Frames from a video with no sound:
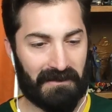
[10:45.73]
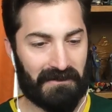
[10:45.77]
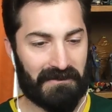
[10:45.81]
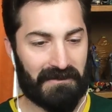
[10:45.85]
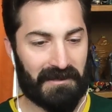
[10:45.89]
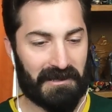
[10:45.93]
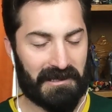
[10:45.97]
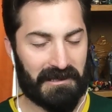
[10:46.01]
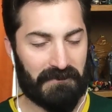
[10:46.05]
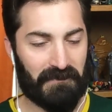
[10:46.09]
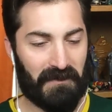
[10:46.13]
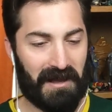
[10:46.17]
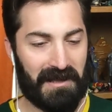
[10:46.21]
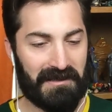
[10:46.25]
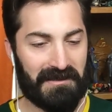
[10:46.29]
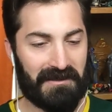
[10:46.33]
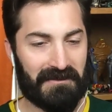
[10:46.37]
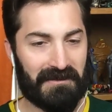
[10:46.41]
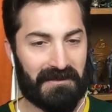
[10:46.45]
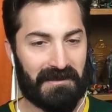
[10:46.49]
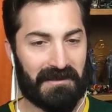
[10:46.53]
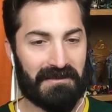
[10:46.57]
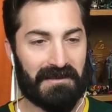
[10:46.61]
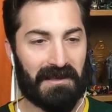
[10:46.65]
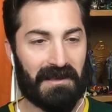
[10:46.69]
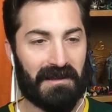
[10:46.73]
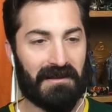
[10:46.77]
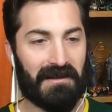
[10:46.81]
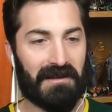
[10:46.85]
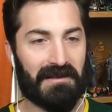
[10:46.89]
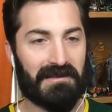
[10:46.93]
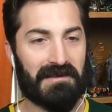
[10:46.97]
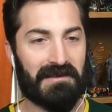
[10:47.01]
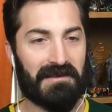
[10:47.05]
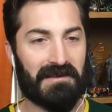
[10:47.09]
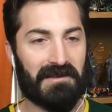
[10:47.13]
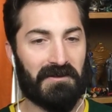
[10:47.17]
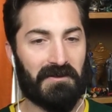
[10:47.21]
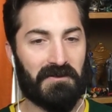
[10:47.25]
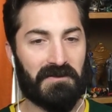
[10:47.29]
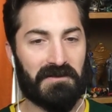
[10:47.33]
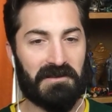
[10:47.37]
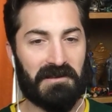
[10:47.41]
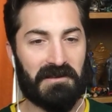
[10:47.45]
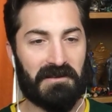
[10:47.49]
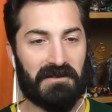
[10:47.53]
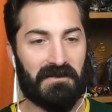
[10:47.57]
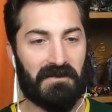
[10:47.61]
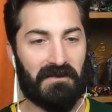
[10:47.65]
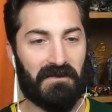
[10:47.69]
they sponsor this, I got to use
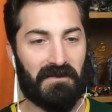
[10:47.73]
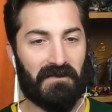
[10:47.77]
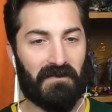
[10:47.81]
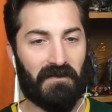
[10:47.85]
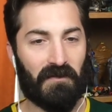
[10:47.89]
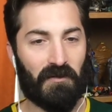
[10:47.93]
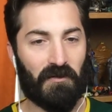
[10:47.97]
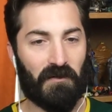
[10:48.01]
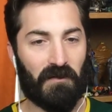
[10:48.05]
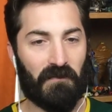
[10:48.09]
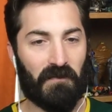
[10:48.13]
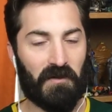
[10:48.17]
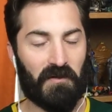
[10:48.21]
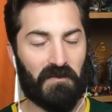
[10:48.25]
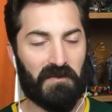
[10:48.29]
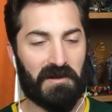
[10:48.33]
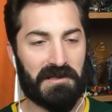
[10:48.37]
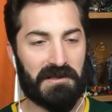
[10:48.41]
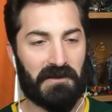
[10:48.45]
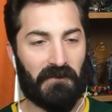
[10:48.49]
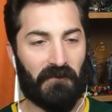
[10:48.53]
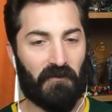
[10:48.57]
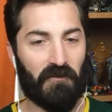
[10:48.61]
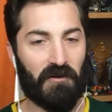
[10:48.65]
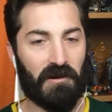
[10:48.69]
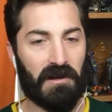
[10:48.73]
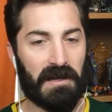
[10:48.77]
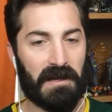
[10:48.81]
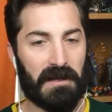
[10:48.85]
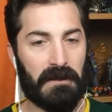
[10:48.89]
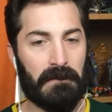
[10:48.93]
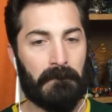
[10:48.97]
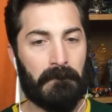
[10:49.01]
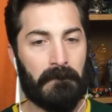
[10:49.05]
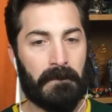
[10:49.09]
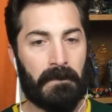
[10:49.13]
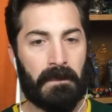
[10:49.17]
it for a few months free.